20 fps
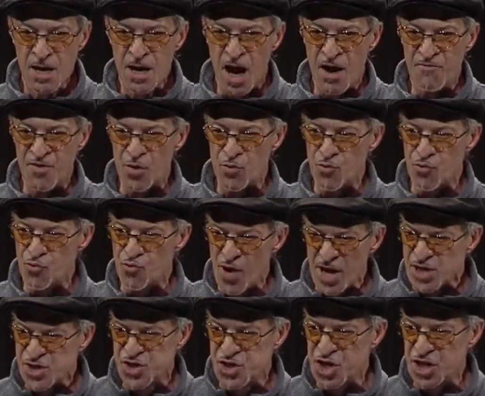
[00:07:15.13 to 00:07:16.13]
of a
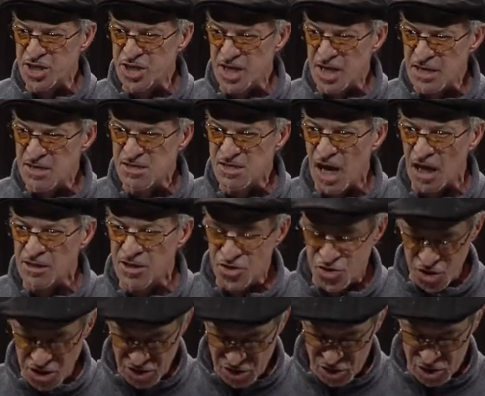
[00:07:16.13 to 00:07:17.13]
wretched
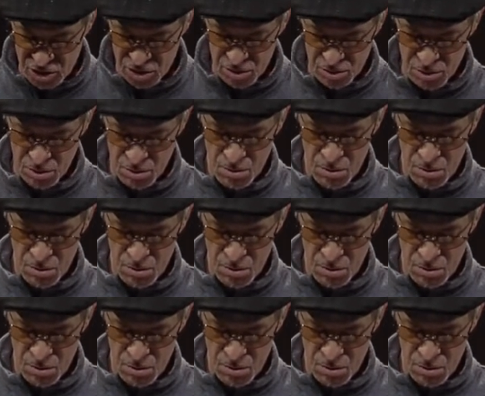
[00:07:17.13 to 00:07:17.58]
intelligence.